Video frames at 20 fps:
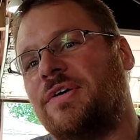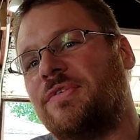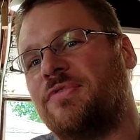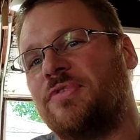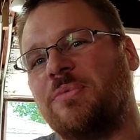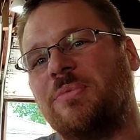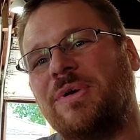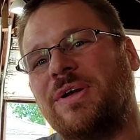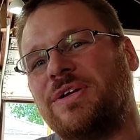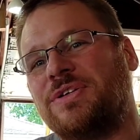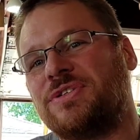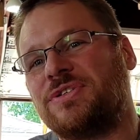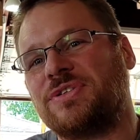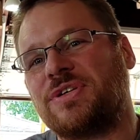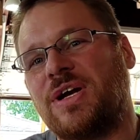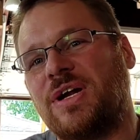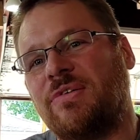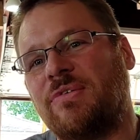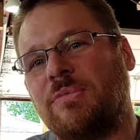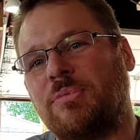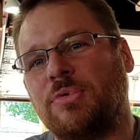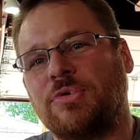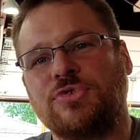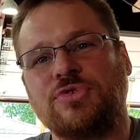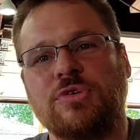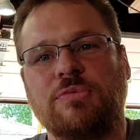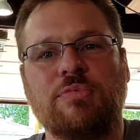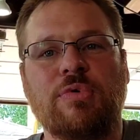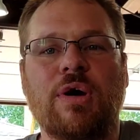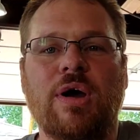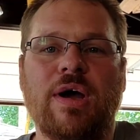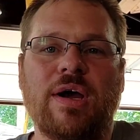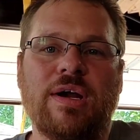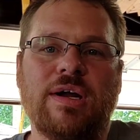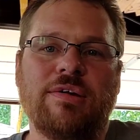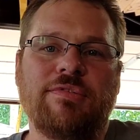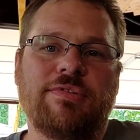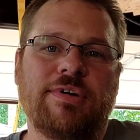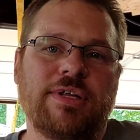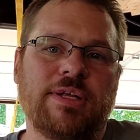For me, it's just kind of a personal
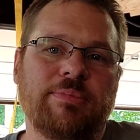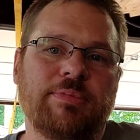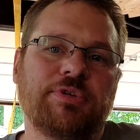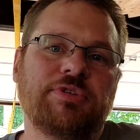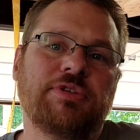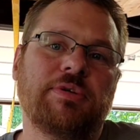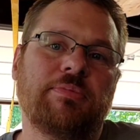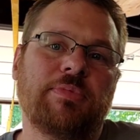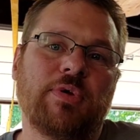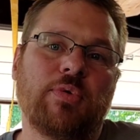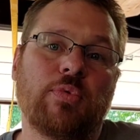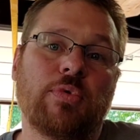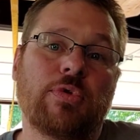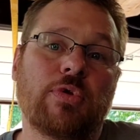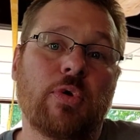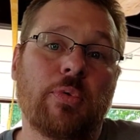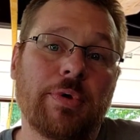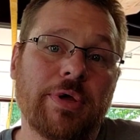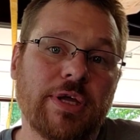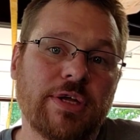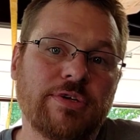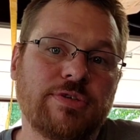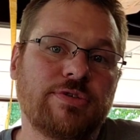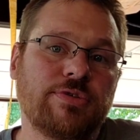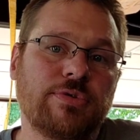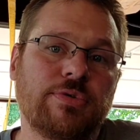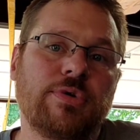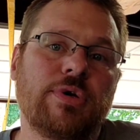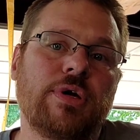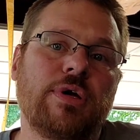pride. I finally built something worth going into.